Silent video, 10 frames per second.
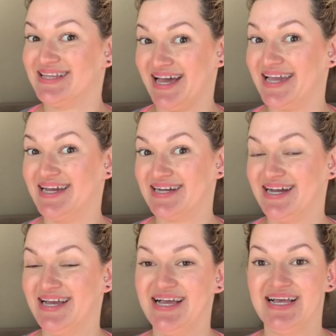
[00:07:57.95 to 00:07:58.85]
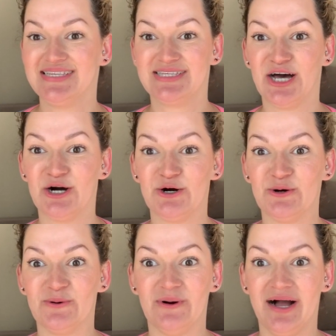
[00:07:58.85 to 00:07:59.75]
like.
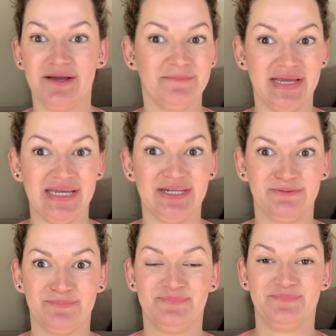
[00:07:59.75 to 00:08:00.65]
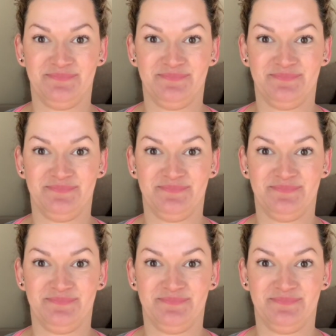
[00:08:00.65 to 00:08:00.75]
So, I mean,